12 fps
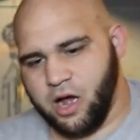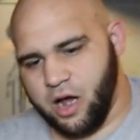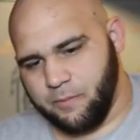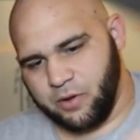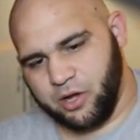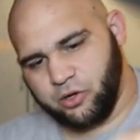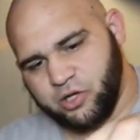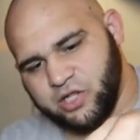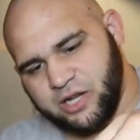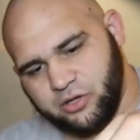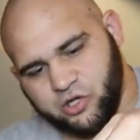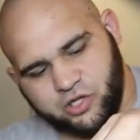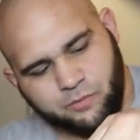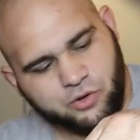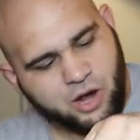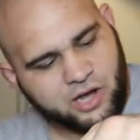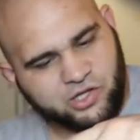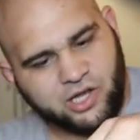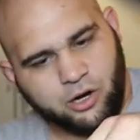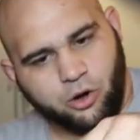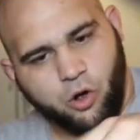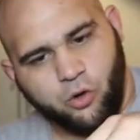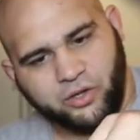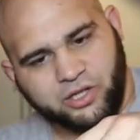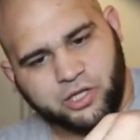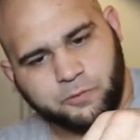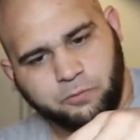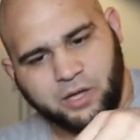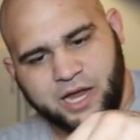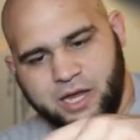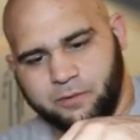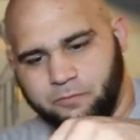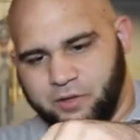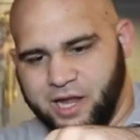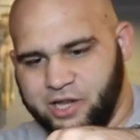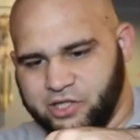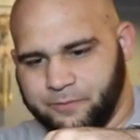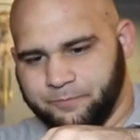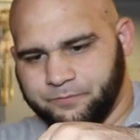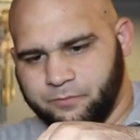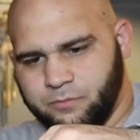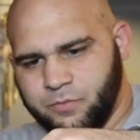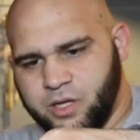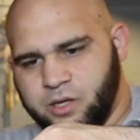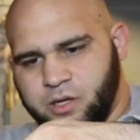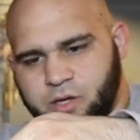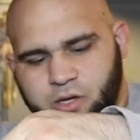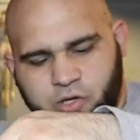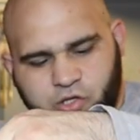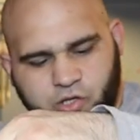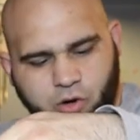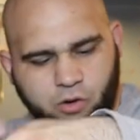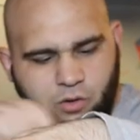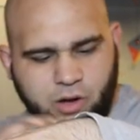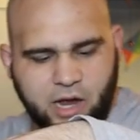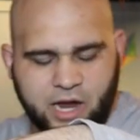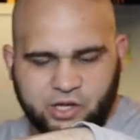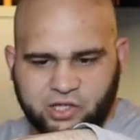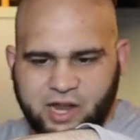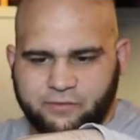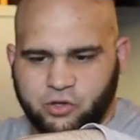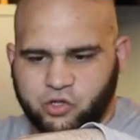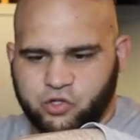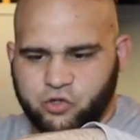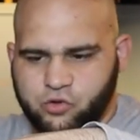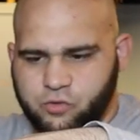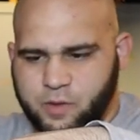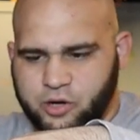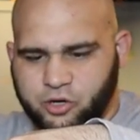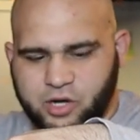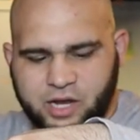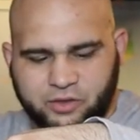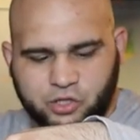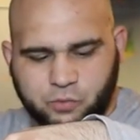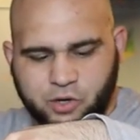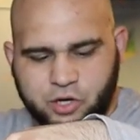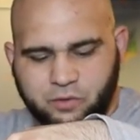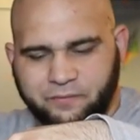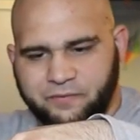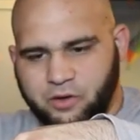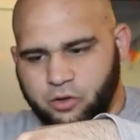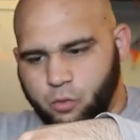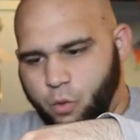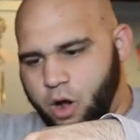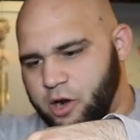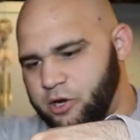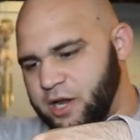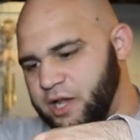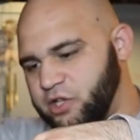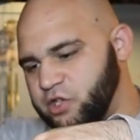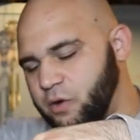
Uh, but it looks like there's some nuts that are holding this plate in place. So I just have to assume underneath is where you'd fill the water in.